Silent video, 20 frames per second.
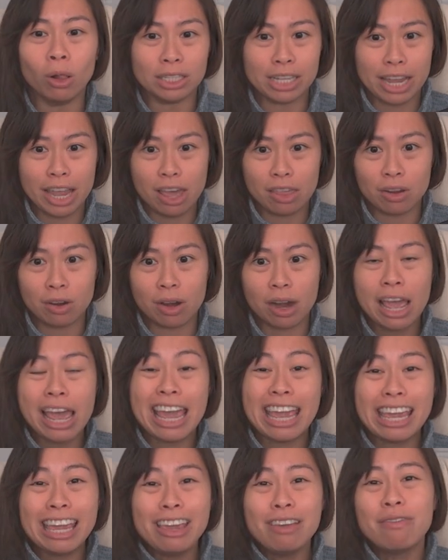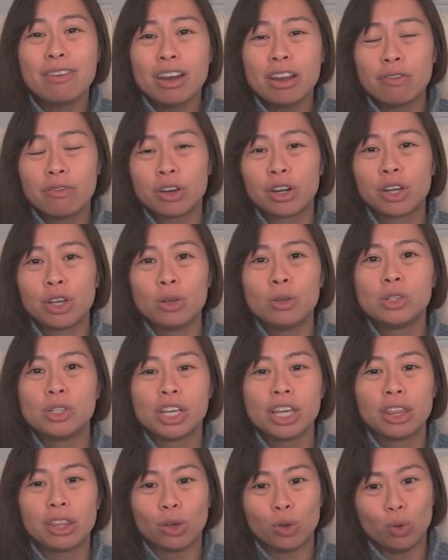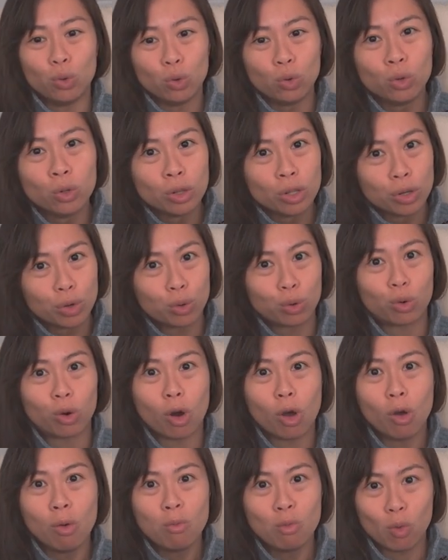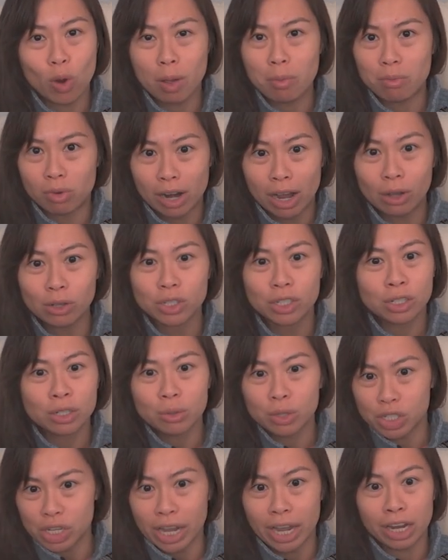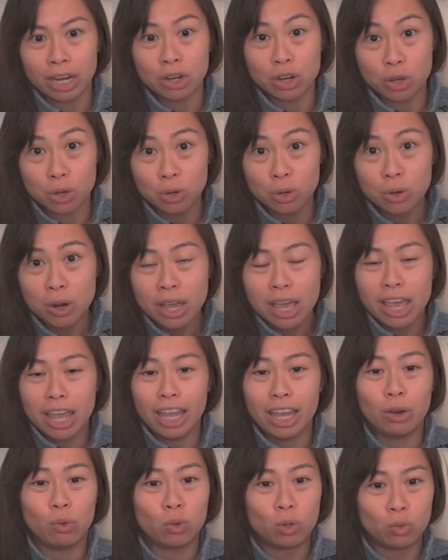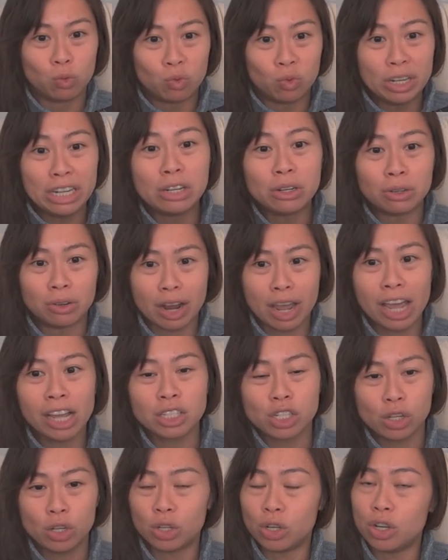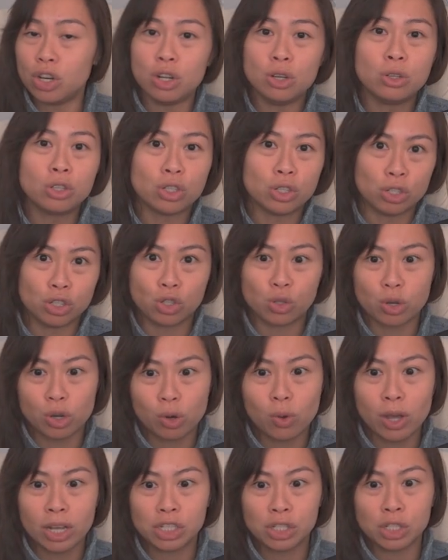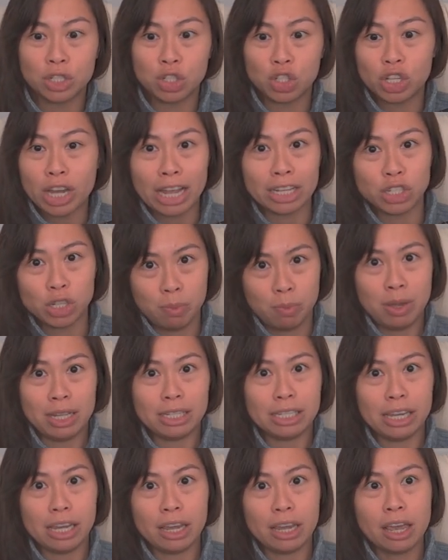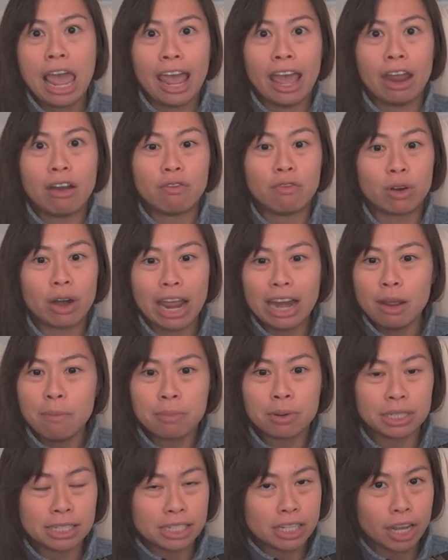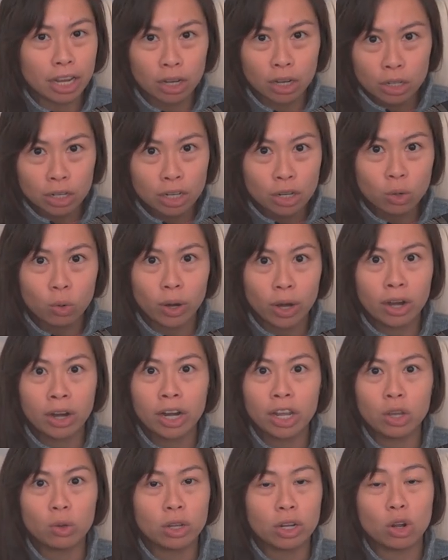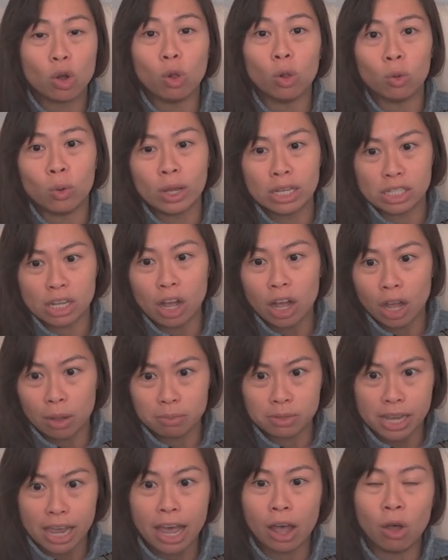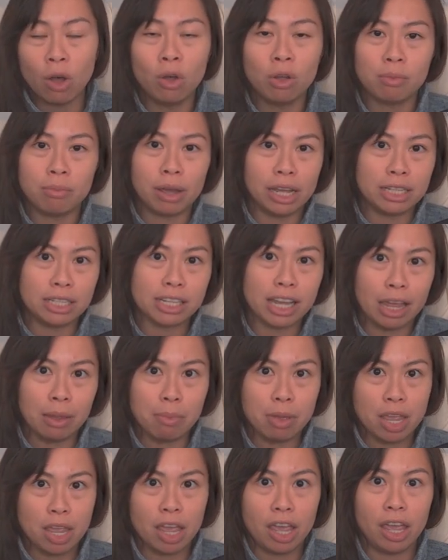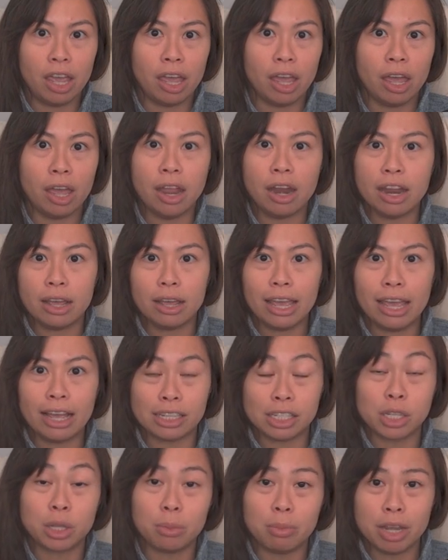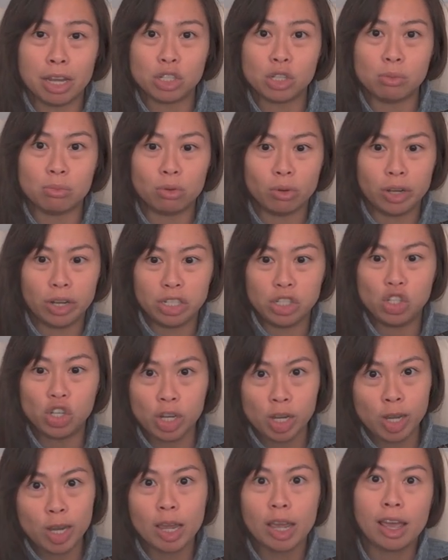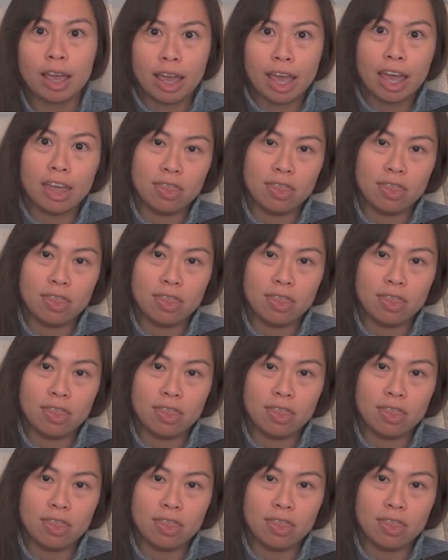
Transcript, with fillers: altogether. Even if you're using the Google Chrome web browser, which I do, it will redirect your new search request to ChatGPT. And for any particular query, you can always opt out by typing in exclamation point G,